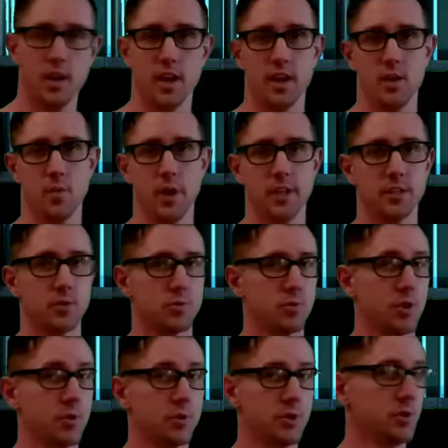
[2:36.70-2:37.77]
Anyways, those are
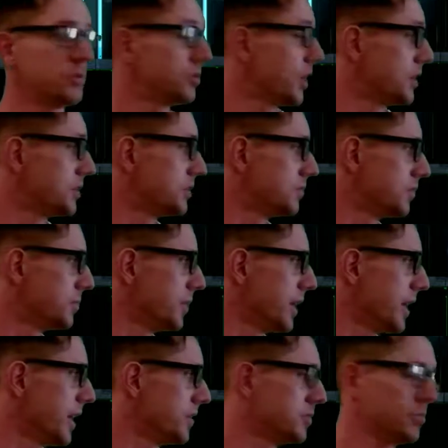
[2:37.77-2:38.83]
those 2 stretches from
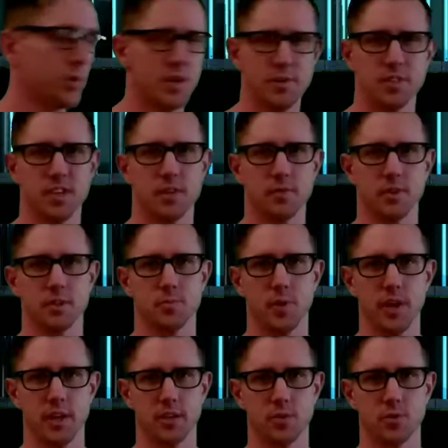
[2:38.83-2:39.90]
that. It's pretty
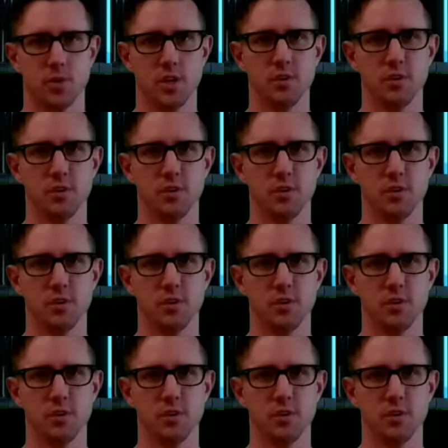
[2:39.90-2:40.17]
self-explanatory.